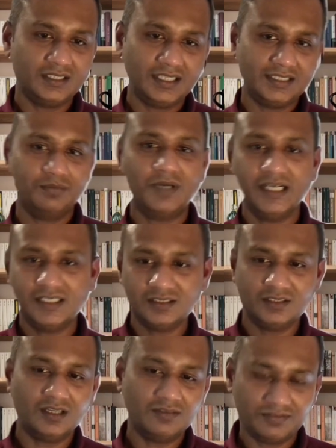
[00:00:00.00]
that's
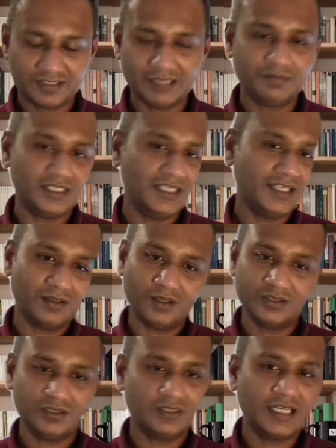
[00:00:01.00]
Microsoft Fabric and
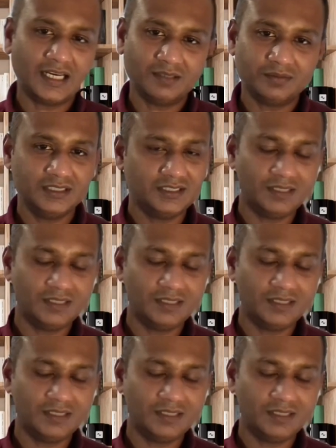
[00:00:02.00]
also Databricks.